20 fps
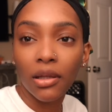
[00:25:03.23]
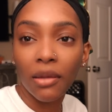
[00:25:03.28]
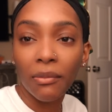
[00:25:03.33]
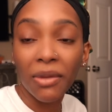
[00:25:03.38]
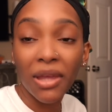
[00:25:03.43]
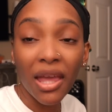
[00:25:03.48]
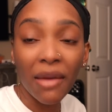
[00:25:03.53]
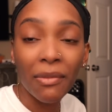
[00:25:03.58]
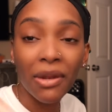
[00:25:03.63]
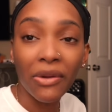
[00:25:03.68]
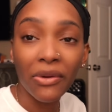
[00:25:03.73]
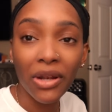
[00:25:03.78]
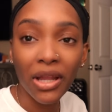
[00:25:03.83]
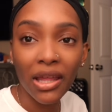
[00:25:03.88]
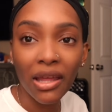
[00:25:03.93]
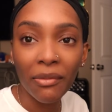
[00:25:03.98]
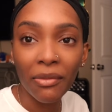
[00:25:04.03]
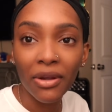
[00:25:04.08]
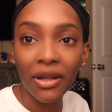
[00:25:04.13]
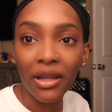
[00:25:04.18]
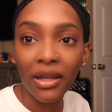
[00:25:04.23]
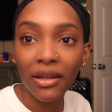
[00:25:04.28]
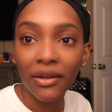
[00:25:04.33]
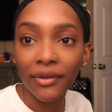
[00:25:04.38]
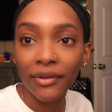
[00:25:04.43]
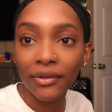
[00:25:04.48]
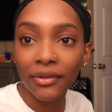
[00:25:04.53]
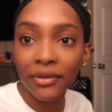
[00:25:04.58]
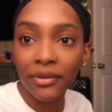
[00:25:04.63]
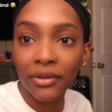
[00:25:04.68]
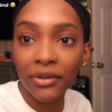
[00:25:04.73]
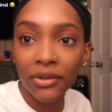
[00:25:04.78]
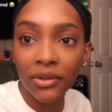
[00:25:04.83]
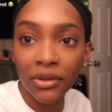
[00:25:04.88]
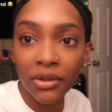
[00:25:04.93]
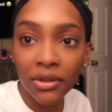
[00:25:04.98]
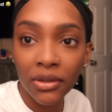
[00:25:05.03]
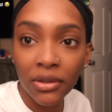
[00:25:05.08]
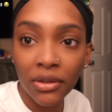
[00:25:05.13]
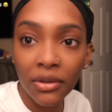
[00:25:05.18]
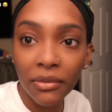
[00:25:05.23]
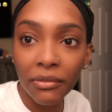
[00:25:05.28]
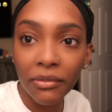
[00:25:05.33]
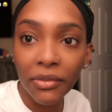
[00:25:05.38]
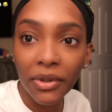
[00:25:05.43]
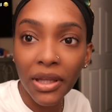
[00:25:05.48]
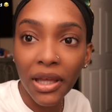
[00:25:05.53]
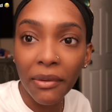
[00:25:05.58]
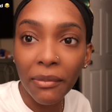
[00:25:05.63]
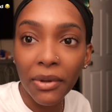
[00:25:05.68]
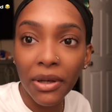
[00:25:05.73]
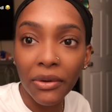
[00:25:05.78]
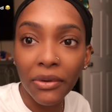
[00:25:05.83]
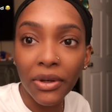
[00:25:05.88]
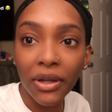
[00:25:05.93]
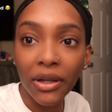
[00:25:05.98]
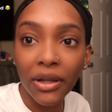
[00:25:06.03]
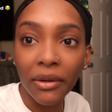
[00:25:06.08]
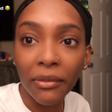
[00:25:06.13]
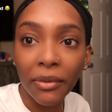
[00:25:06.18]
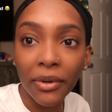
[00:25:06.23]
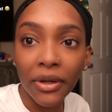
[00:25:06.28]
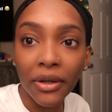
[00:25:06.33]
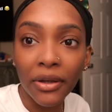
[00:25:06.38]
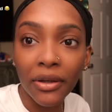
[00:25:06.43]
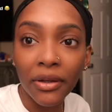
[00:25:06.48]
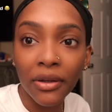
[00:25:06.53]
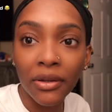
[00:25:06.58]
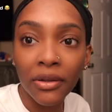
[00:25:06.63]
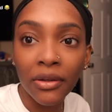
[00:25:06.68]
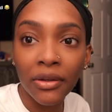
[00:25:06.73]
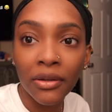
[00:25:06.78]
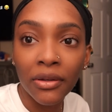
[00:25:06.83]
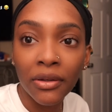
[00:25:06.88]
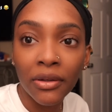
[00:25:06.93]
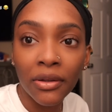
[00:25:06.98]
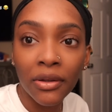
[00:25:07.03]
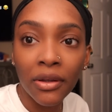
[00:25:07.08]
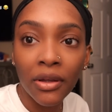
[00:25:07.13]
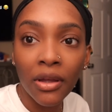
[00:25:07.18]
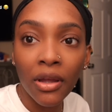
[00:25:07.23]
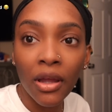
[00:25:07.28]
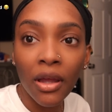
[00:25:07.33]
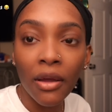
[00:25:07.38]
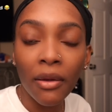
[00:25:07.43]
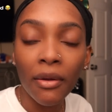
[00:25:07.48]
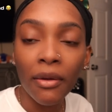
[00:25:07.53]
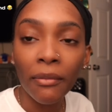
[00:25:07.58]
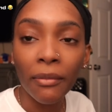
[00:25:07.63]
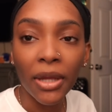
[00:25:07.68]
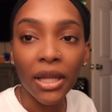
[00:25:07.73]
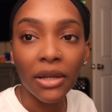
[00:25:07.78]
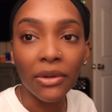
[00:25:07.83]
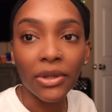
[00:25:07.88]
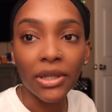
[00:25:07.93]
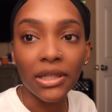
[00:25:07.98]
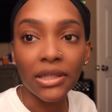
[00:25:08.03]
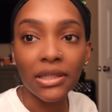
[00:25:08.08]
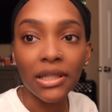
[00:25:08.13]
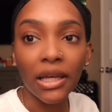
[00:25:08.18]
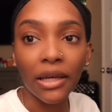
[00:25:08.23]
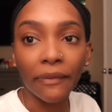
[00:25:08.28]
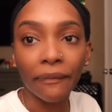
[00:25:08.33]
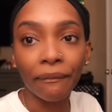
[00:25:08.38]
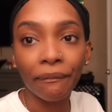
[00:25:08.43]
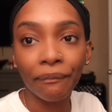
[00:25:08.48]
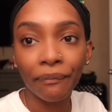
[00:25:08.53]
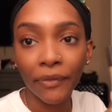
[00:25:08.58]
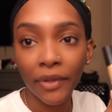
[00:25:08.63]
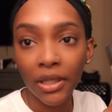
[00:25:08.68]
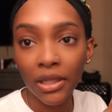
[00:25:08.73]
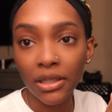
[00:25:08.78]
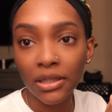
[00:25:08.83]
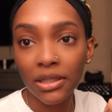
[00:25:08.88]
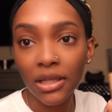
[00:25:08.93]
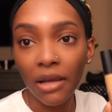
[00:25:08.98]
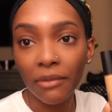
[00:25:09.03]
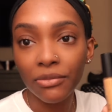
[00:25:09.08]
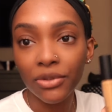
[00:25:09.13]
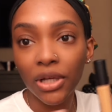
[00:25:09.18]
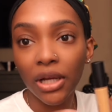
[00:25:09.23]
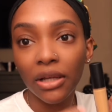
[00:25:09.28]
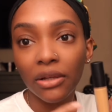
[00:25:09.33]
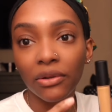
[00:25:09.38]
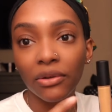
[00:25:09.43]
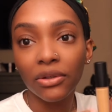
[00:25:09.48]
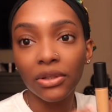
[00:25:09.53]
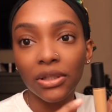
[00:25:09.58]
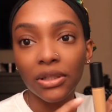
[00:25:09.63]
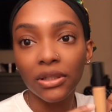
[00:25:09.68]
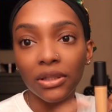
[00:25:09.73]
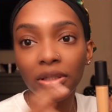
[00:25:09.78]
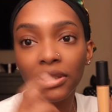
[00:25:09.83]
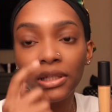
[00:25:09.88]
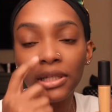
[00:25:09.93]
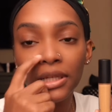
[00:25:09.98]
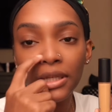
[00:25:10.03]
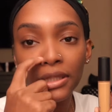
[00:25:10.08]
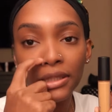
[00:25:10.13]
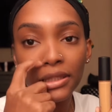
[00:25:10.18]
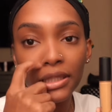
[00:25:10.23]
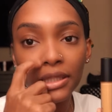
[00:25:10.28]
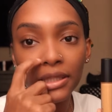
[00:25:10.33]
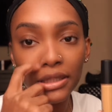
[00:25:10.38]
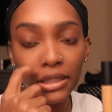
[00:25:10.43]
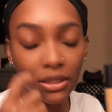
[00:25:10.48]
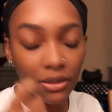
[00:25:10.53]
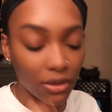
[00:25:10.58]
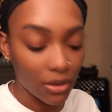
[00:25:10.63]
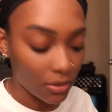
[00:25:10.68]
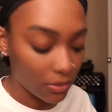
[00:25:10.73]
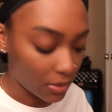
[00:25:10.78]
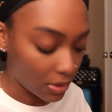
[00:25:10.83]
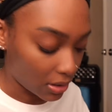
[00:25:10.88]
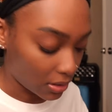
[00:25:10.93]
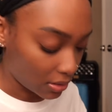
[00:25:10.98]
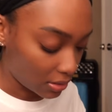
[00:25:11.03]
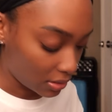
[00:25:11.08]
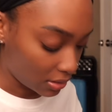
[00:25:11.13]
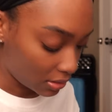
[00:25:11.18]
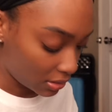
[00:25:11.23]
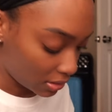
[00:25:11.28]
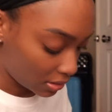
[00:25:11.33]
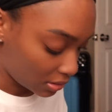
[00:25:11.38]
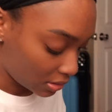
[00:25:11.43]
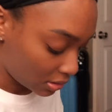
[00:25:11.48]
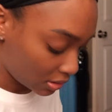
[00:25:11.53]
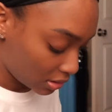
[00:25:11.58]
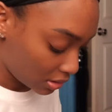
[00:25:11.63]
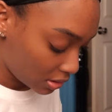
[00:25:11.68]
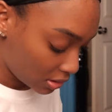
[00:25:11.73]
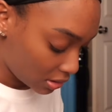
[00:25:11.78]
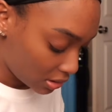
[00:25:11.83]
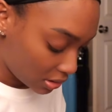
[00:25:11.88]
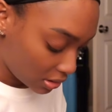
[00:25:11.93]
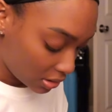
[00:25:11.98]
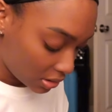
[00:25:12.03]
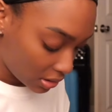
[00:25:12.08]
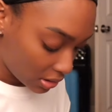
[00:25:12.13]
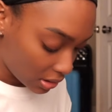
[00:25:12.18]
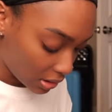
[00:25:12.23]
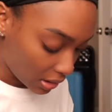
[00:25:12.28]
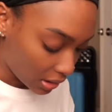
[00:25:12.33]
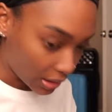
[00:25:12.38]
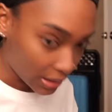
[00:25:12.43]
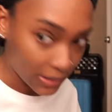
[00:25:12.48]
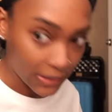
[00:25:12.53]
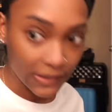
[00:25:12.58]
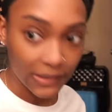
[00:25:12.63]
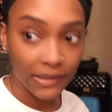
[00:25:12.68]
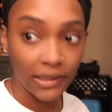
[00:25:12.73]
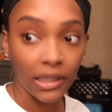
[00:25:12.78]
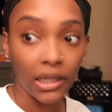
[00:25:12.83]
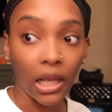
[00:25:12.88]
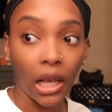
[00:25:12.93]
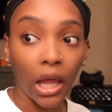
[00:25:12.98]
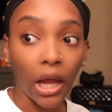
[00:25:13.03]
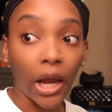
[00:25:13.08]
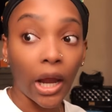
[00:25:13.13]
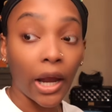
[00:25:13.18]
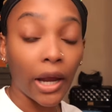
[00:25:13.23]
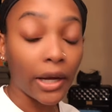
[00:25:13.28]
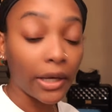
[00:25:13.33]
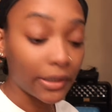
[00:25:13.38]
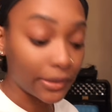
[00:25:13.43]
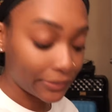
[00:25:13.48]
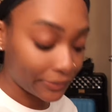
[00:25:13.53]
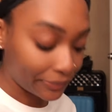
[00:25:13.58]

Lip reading: I can't bother with that camera, you know. I can't bother with that camera, yeah. But anyways, yeah. So I'm trying out the 16-hour concealer.